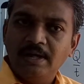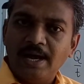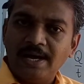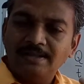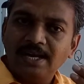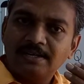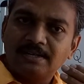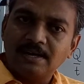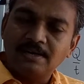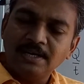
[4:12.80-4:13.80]
and that
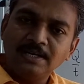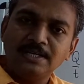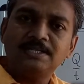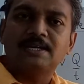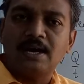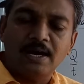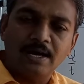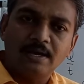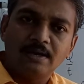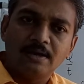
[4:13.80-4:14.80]
current is
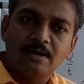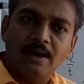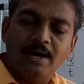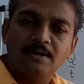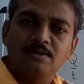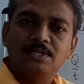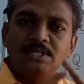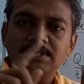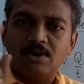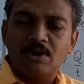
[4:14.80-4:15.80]
I, and
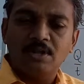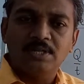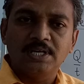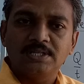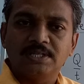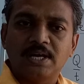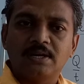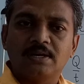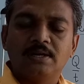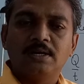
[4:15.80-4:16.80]
these all things
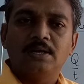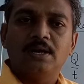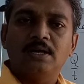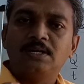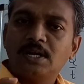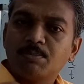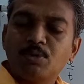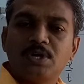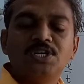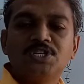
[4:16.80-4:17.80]
are under
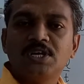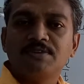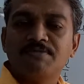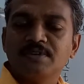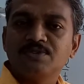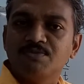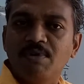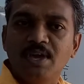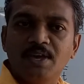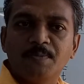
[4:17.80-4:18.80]
potential difference
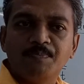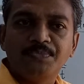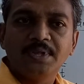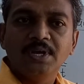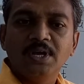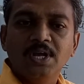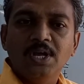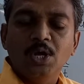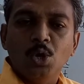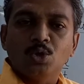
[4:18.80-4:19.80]
V.
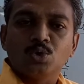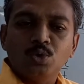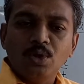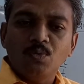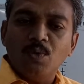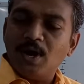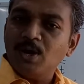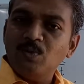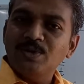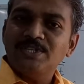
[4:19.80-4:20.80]
So the
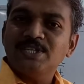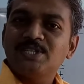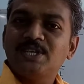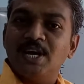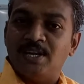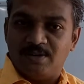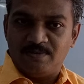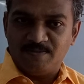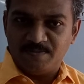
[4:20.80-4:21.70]
work which is done,